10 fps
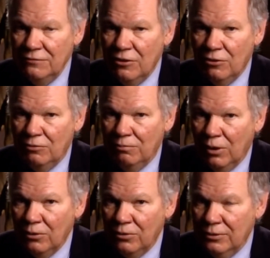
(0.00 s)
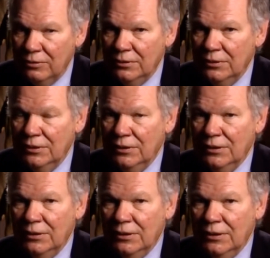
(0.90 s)
Even though both
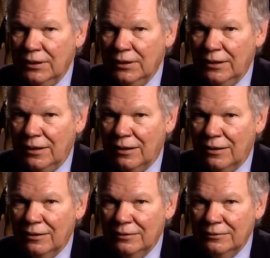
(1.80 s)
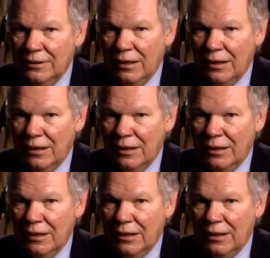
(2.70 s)
are